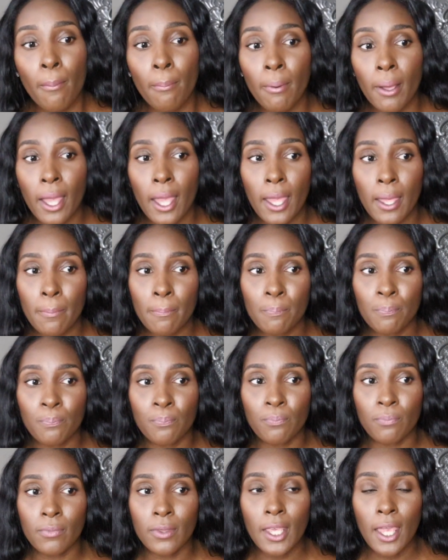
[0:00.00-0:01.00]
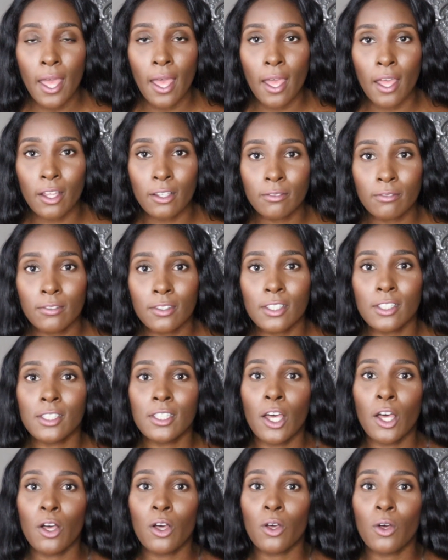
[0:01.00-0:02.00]
But yeah,
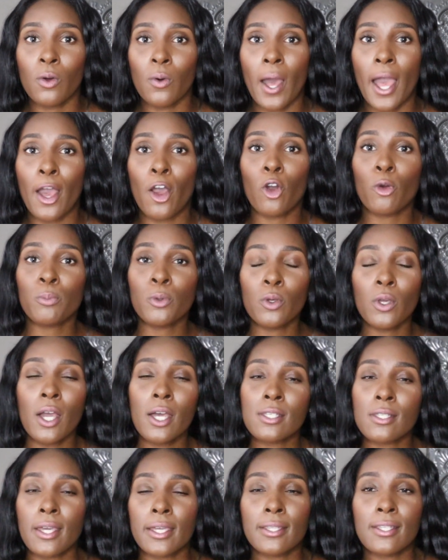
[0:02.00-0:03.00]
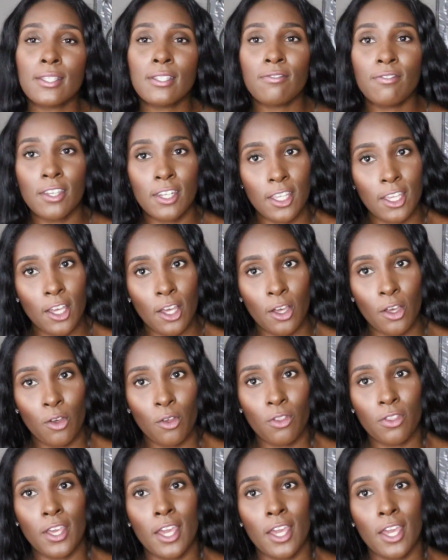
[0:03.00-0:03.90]
so I hope you guys like this video.